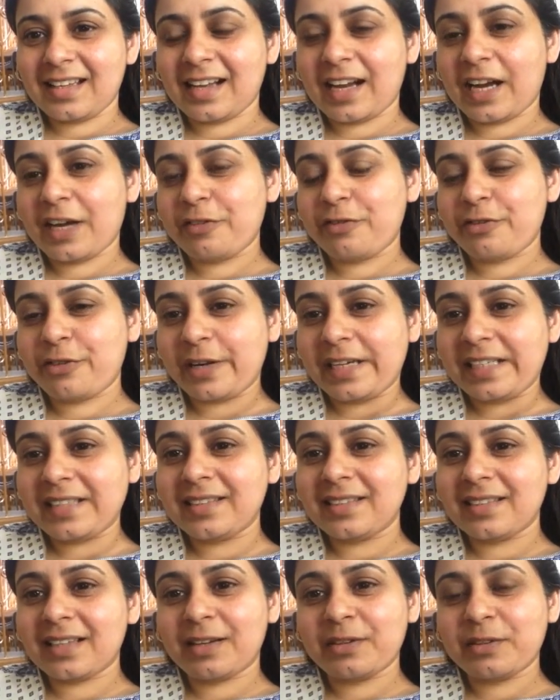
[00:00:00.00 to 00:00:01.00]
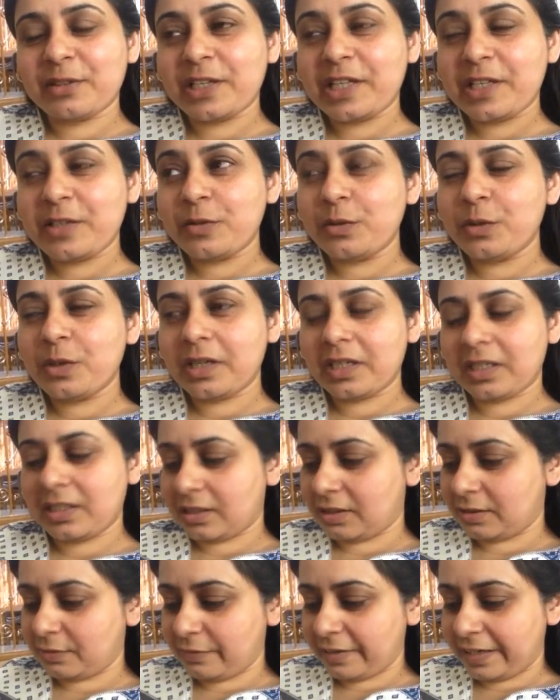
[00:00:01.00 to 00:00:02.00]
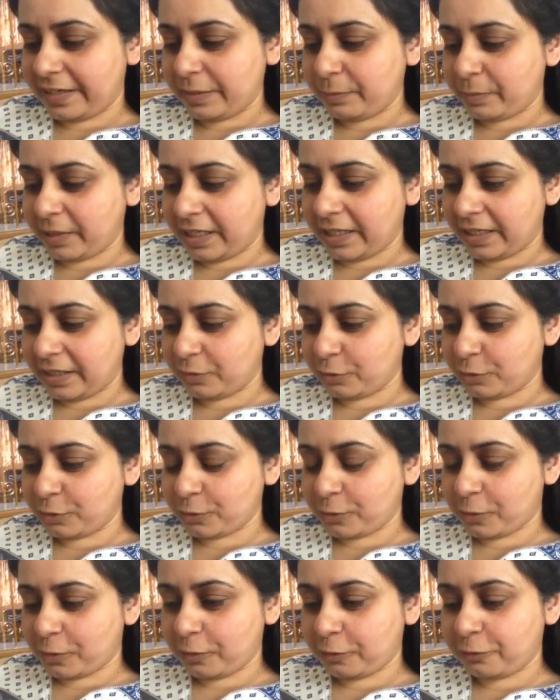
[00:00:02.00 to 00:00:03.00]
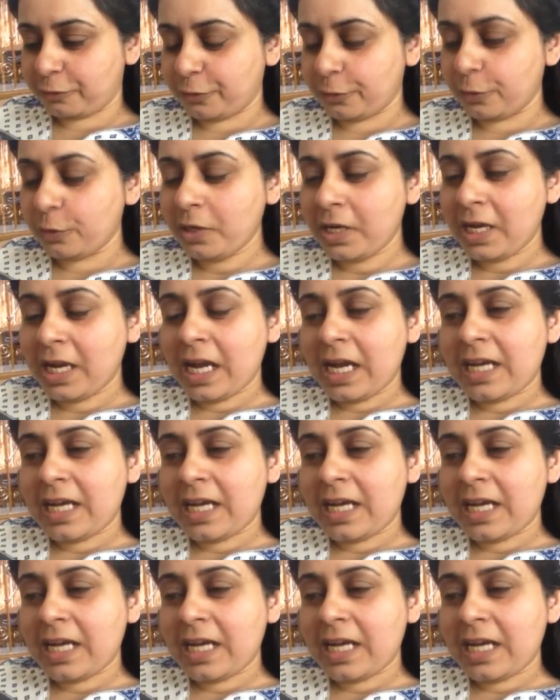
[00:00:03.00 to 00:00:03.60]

Hi friends, how are you? Very big hello to all of you.